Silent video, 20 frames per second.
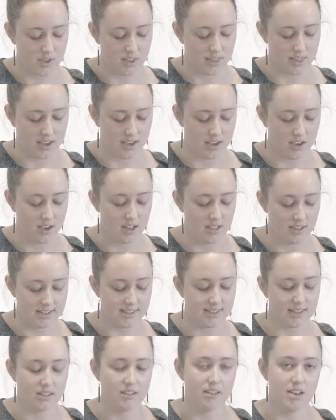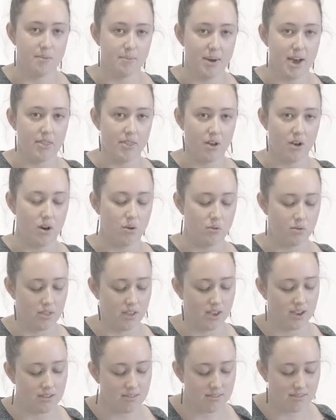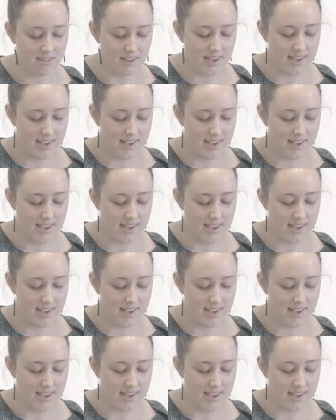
thinking holistically about the whole thing,